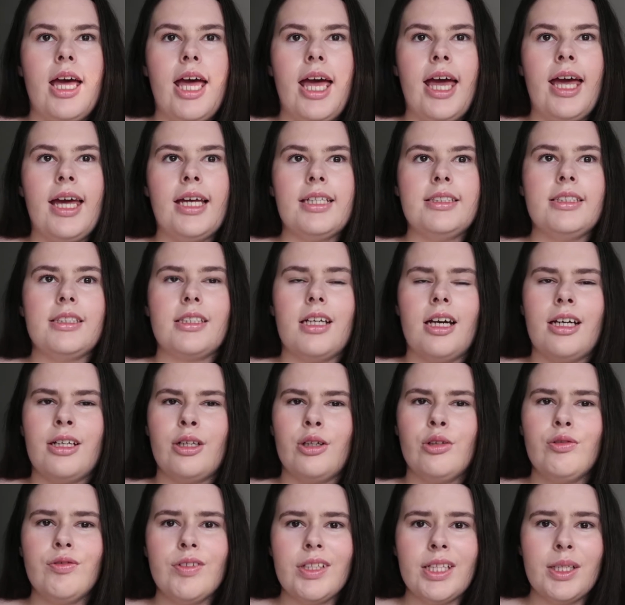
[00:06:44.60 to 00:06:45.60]
and I
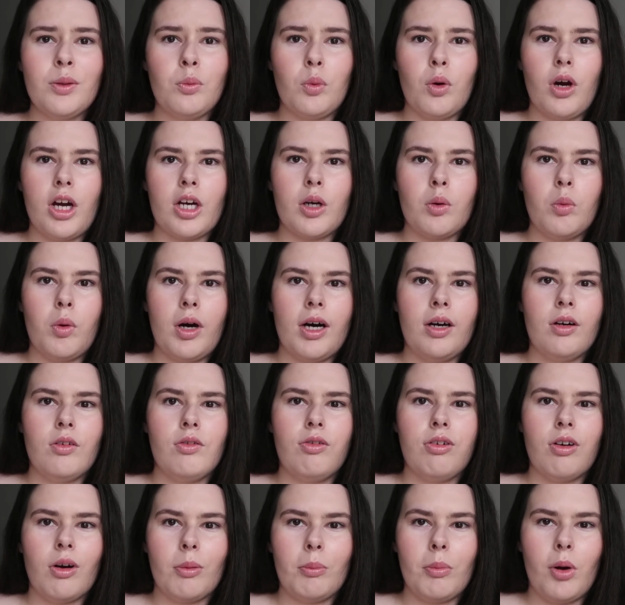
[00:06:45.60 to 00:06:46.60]
don't really work well
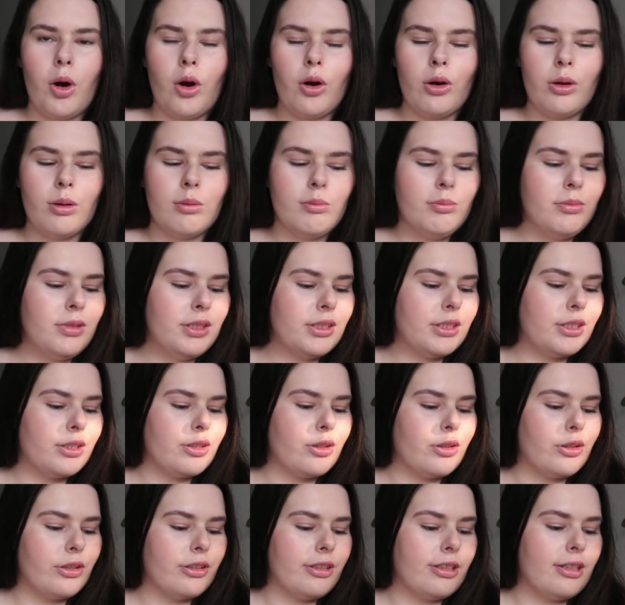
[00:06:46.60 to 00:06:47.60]
from home,
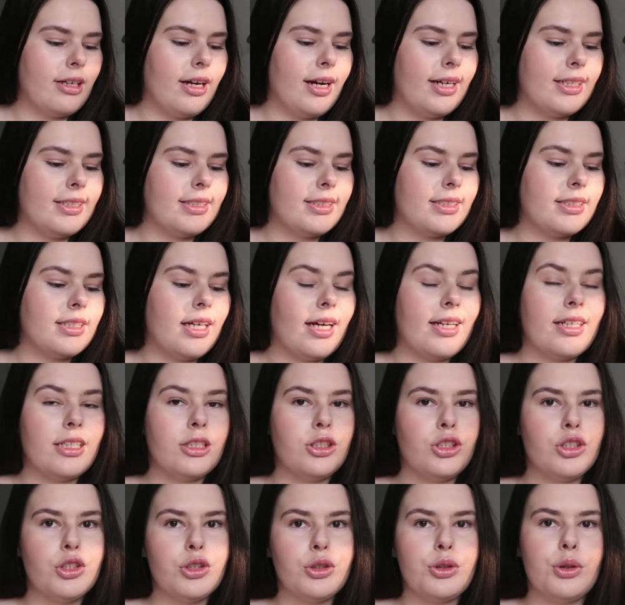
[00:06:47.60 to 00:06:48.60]
so I
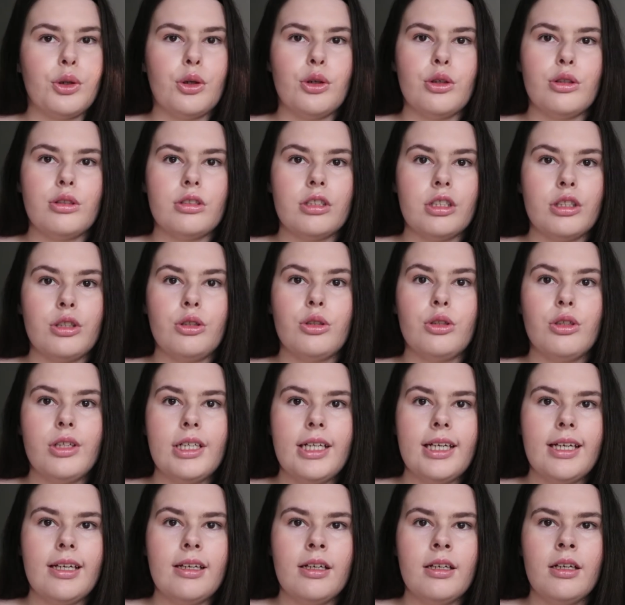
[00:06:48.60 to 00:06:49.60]
decided to go to
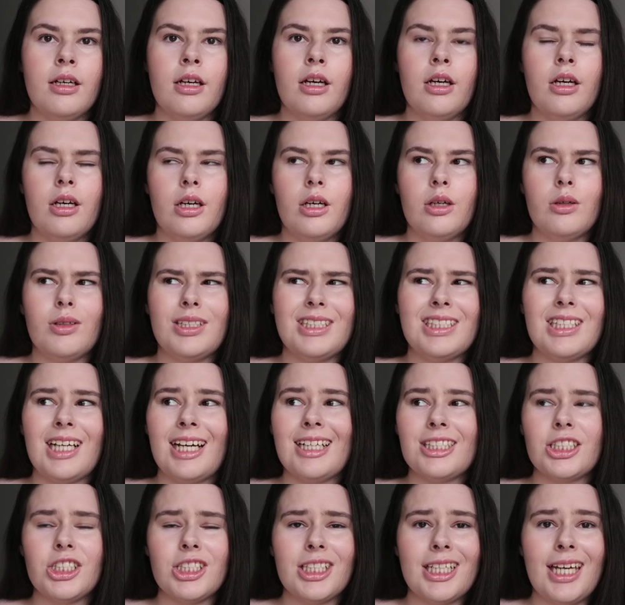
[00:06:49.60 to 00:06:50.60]
uni, which I
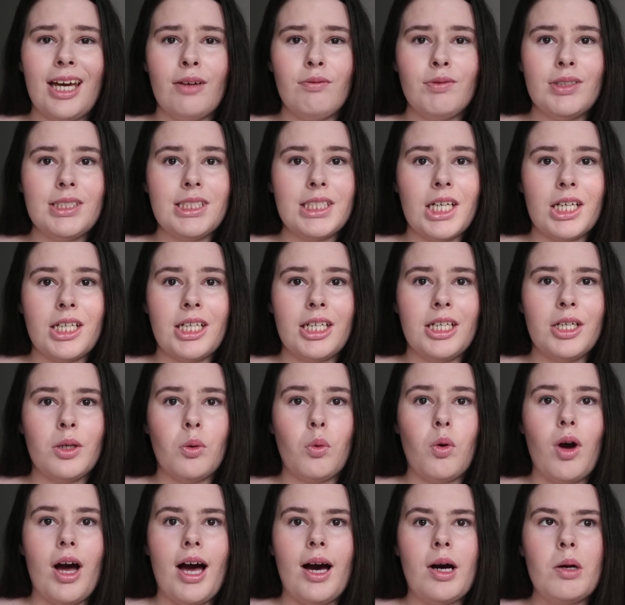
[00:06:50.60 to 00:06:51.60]
actually haven't done in a
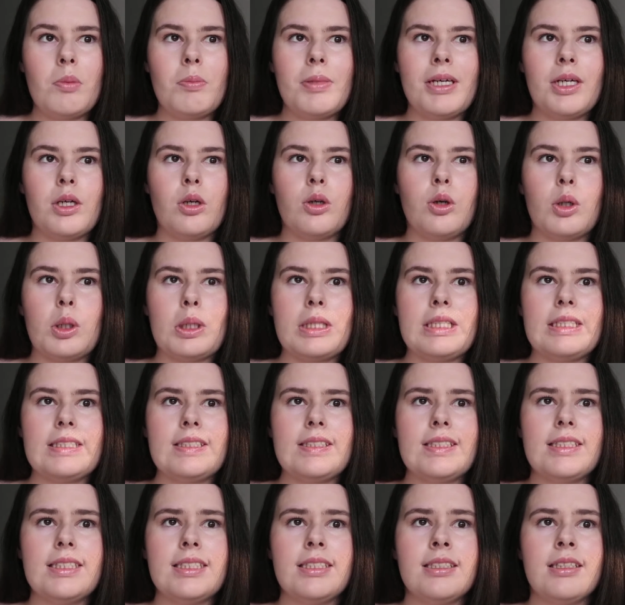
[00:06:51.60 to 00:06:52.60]
while
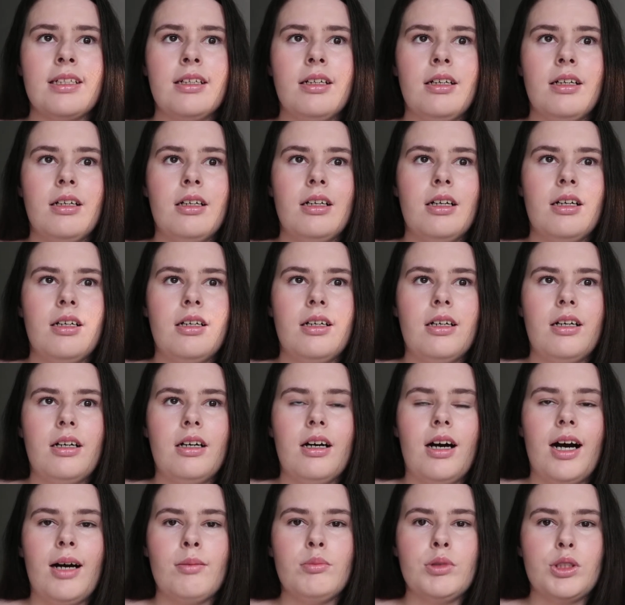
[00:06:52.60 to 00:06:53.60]
because
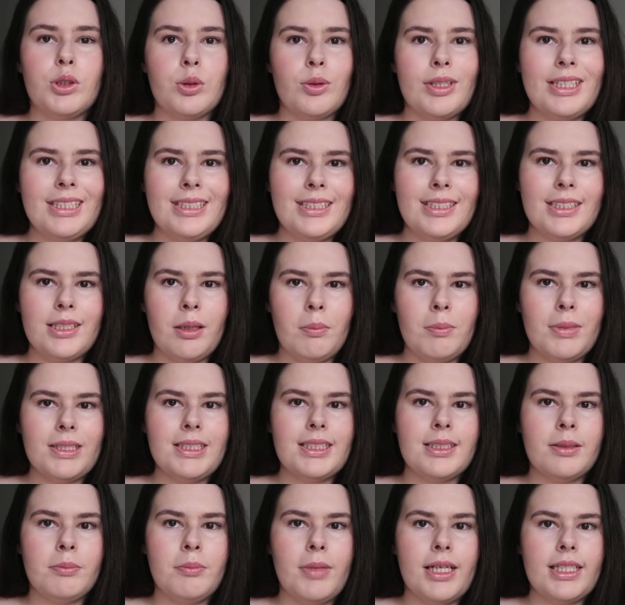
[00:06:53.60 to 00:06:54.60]
I'm doing summer
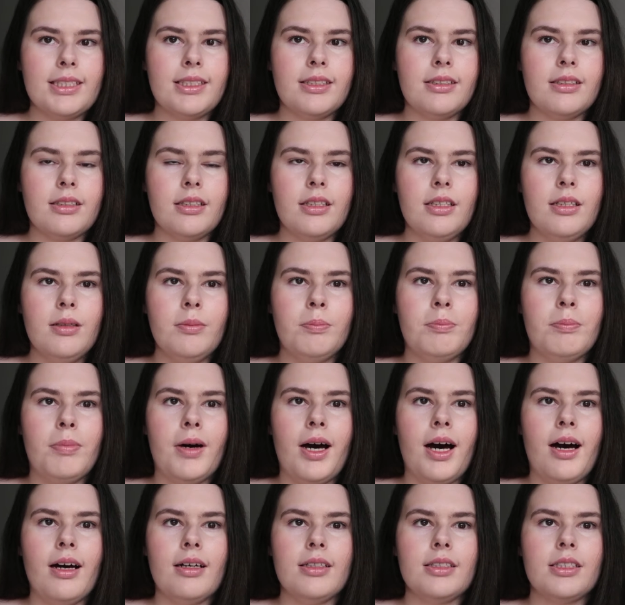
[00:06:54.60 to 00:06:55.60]
semester,
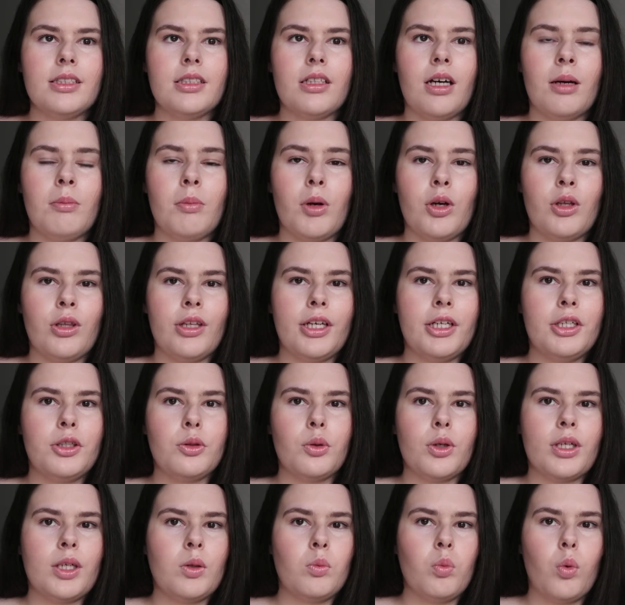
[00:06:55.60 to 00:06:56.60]
but I'm only
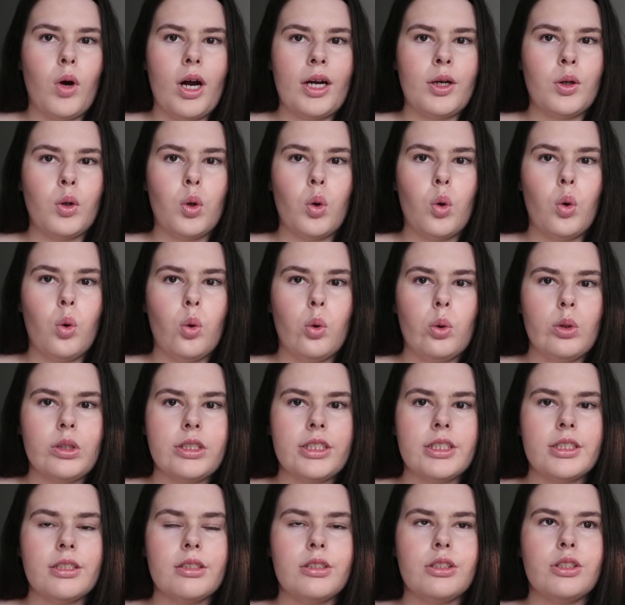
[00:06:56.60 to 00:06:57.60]
doing one
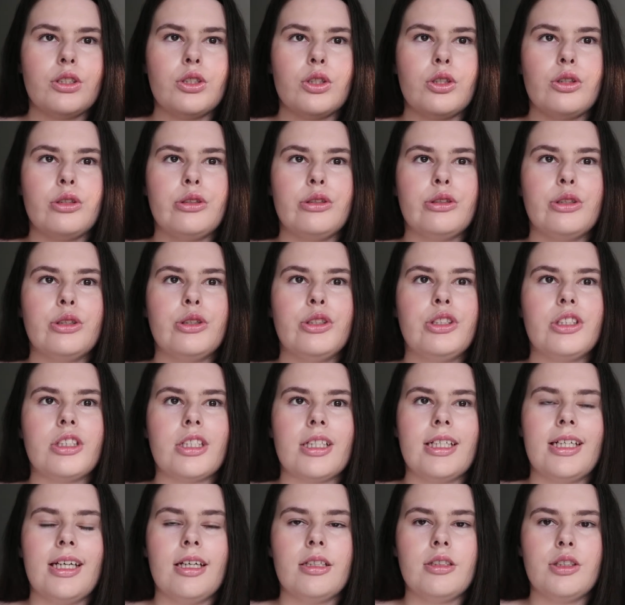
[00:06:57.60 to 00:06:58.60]
course. So
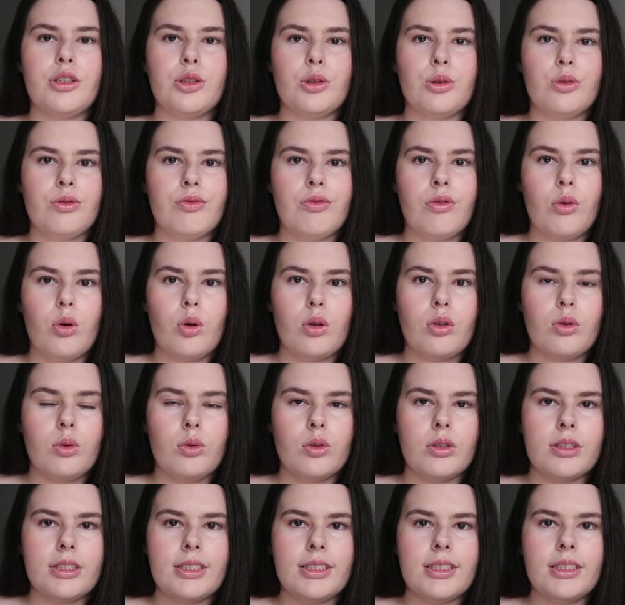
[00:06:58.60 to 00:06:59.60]
usually I do 4
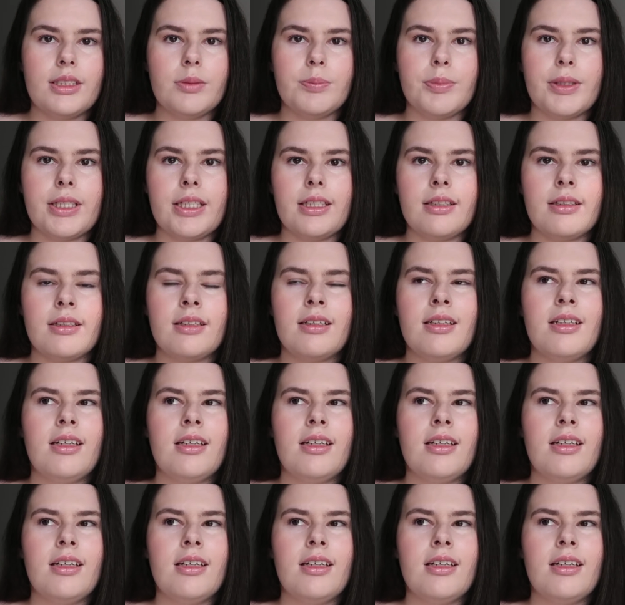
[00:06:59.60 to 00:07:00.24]
courses, but